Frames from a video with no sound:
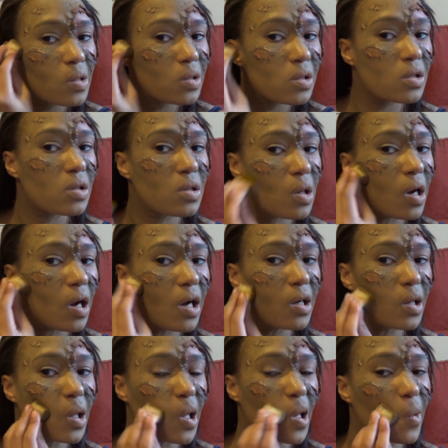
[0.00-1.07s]
Start
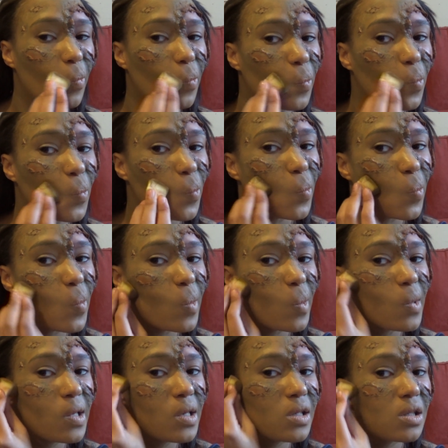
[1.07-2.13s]
adding in
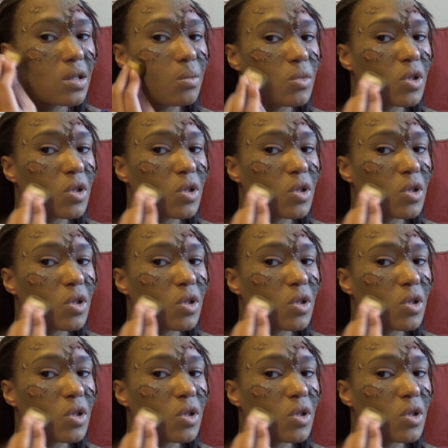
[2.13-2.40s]
some